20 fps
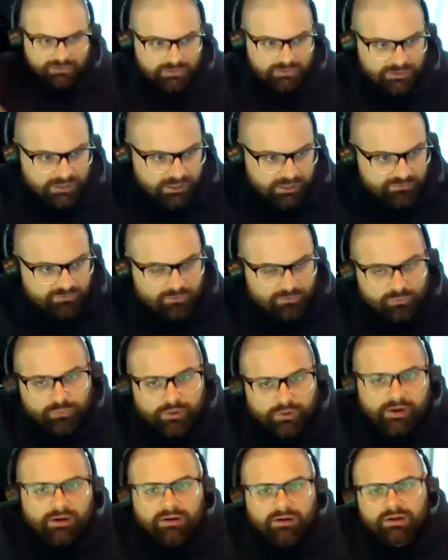you guys are
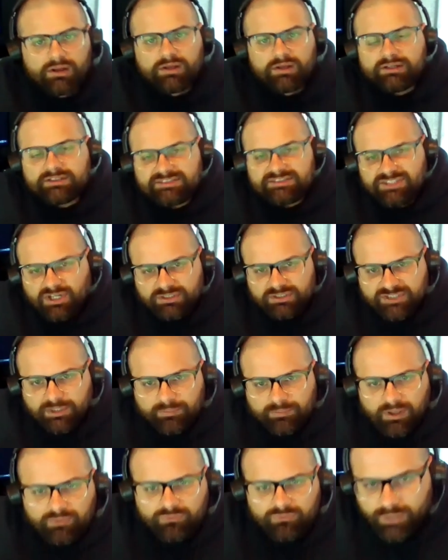aware because, yeah,
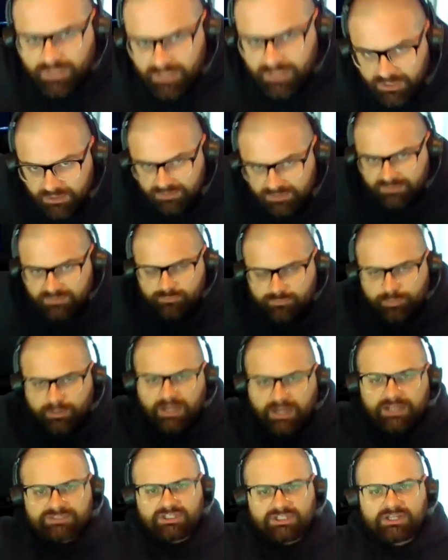sometimes we get into these
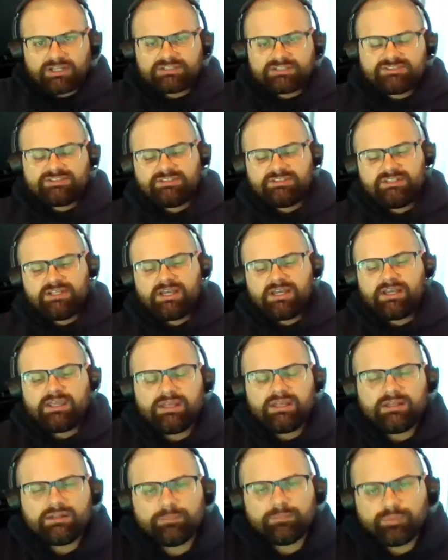projects and uh,
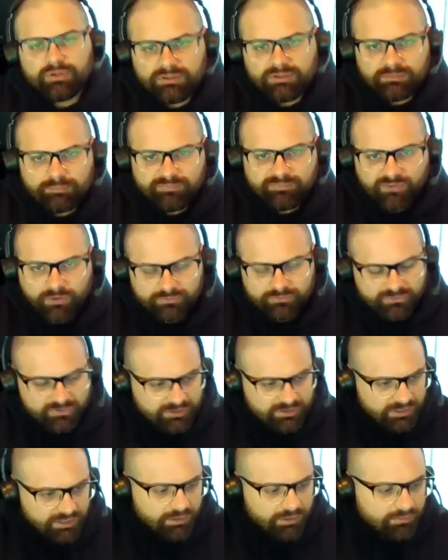get into putting folks
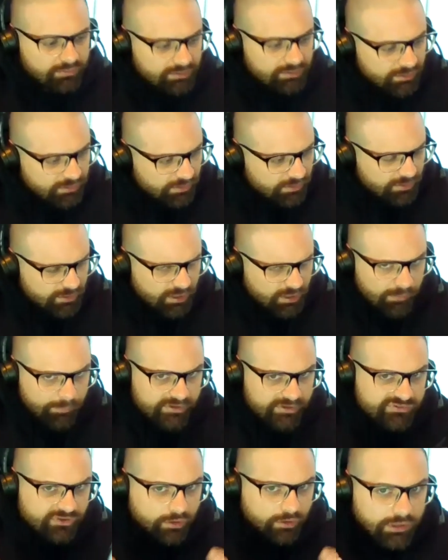in there and
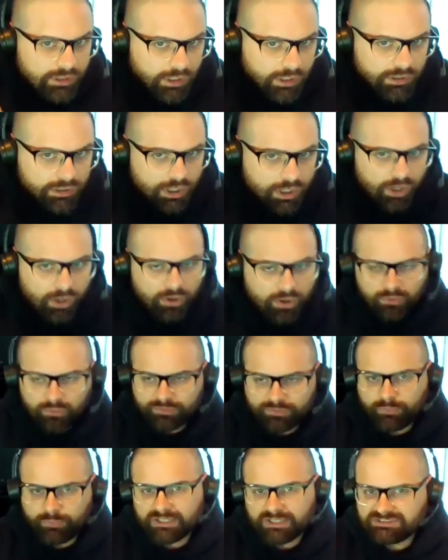everybody's all gung-ho.
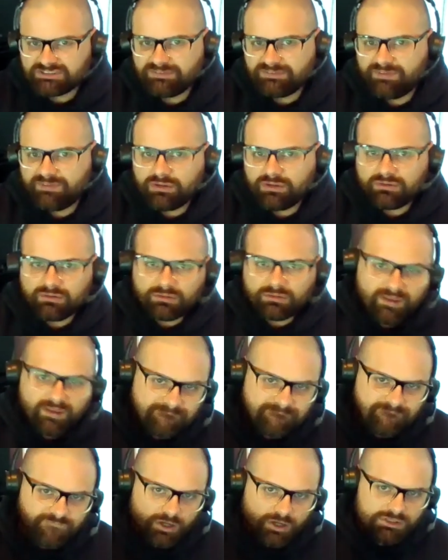They watch the video. They're
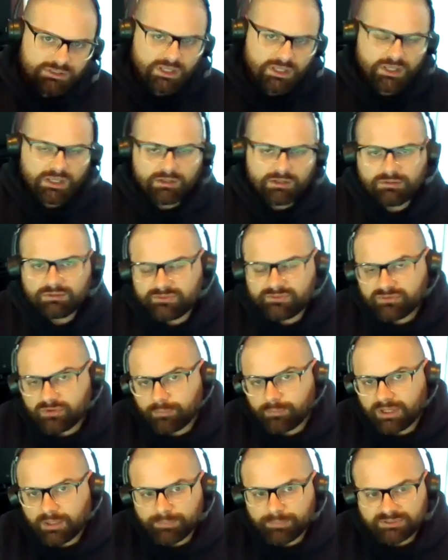like, fuck yeah, dude, let's go
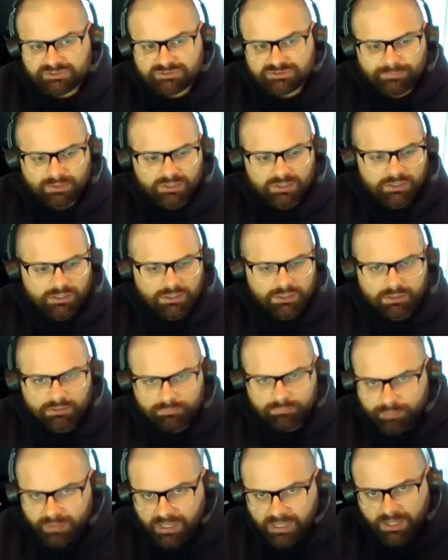make a bunch of money,
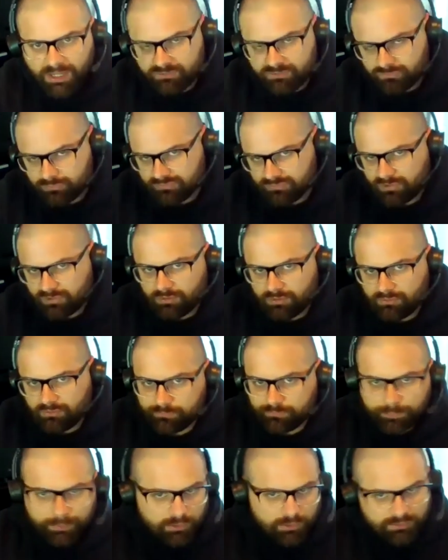badass returns,
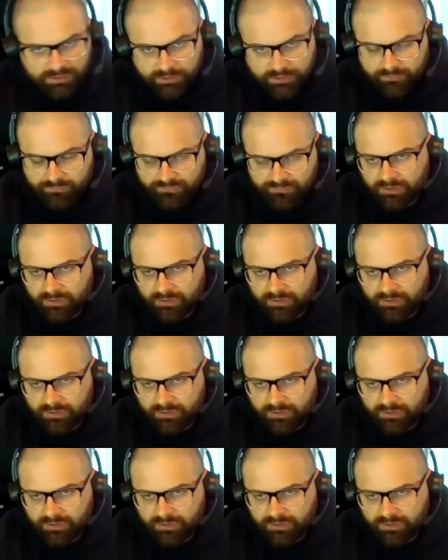BRRRR deals.